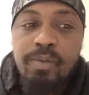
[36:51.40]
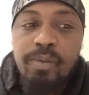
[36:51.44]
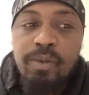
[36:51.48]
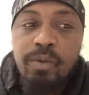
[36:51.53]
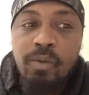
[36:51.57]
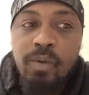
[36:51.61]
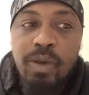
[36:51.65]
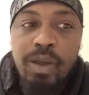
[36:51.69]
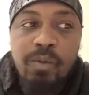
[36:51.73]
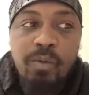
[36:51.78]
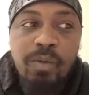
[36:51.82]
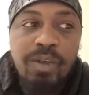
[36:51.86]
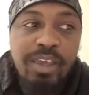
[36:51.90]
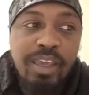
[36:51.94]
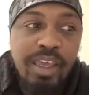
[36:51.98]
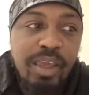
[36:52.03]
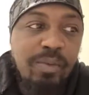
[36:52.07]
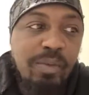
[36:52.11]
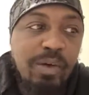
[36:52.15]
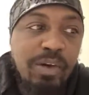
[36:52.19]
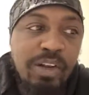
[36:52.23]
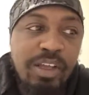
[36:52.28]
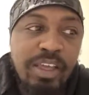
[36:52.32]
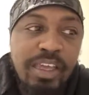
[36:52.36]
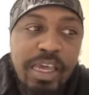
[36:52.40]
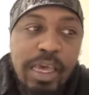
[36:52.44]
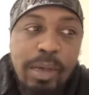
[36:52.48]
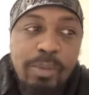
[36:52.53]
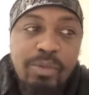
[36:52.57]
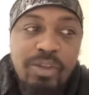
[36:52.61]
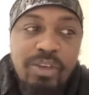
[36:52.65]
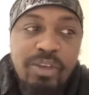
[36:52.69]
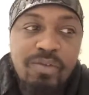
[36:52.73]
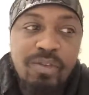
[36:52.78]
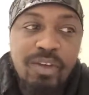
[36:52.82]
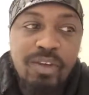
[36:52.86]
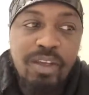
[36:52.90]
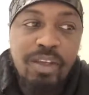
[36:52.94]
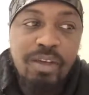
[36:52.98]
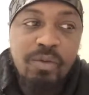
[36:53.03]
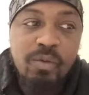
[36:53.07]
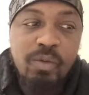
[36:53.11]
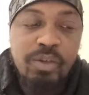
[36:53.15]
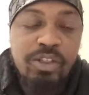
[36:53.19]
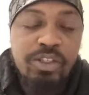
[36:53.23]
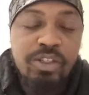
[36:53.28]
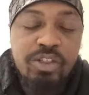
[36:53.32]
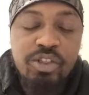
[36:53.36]
right? We came out of captivity and
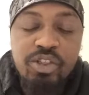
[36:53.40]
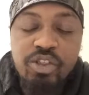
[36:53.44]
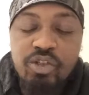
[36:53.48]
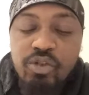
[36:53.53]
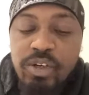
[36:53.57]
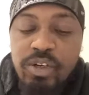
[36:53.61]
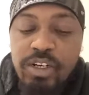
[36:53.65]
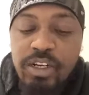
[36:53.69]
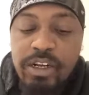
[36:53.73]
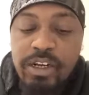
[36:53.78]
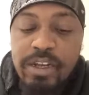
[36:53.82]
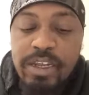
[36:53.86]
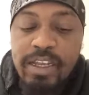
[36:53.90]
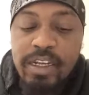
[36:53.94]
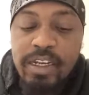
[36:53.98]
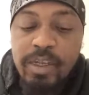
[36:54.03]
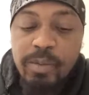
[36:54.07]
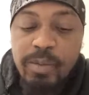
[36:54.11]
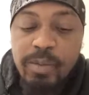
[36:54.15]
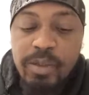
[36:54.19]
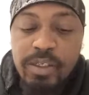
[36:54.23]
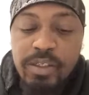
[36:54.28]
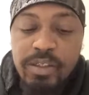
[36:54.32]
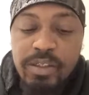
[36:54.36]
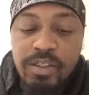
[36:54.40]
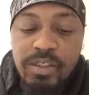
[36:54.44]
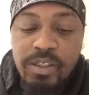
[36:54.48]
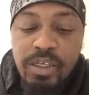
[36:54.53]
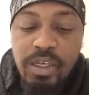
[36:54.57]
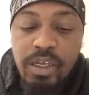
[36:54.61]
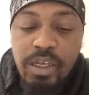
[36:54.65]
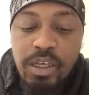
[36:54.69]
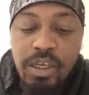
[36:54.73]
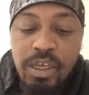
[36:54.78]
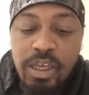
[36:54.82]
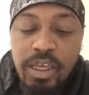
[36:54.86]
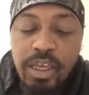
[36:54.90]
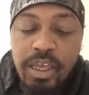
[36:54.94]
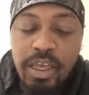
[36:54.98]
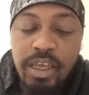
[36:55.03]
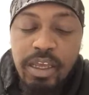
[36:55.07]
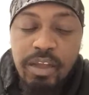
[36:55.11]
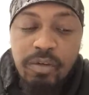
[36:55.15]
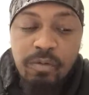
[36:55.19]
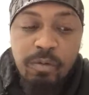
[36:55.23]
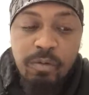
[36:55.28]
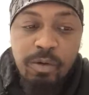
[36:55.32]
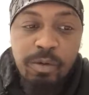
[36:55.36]
we destroyed our enemies
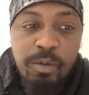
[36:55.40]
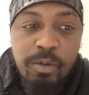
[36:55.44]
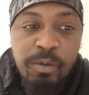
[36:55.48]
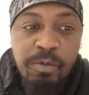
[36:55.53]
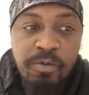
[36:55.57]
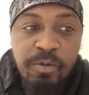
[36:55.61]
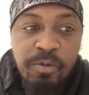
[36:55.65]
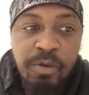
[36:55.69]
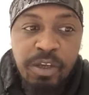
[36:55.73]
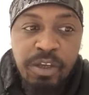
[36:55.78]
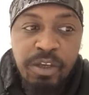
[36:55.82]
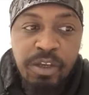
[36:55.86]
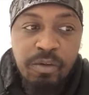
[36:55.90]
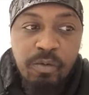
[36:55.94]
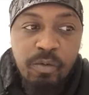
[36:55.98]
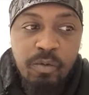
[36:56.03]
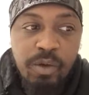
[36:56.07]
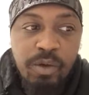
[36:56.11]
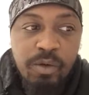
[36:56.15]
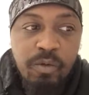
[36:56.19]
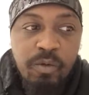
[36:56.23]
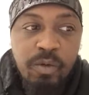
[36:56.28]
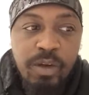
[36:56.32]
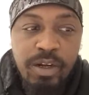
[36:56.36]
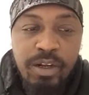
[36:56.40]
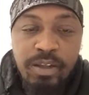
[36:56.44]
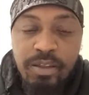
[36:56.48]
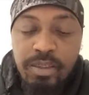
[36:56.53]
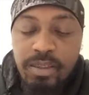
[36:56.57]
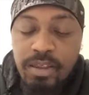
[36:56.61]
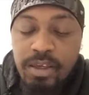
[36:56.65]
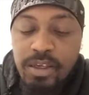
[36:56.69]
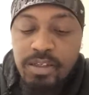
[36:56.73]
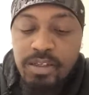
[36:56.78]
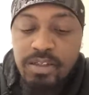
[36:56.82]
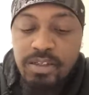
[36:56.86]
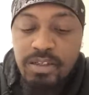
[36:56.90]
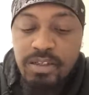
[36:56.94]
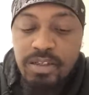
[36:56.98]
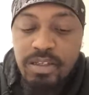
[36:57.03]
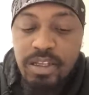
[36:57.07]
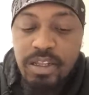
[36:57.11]
and we were free. We were running things.